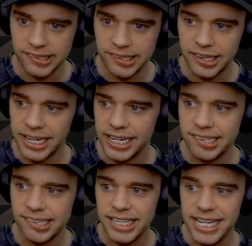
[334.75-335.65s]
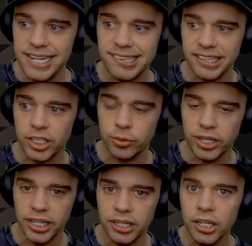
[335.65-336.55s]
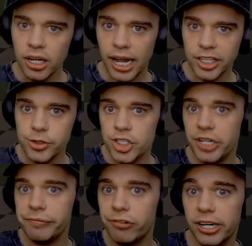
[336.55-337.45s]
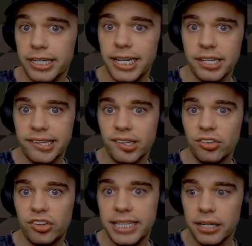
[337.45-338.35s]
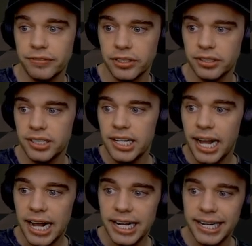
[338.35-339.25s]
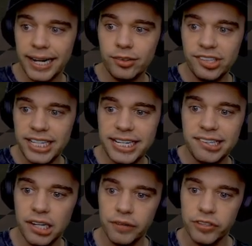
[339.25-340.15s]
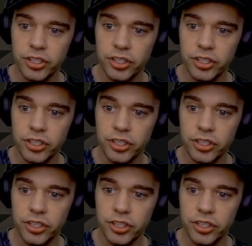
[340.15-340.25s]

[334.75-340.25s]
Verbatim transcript: So there is the heating unit, and you shift right click this onto the oven, and it allows to heat an oven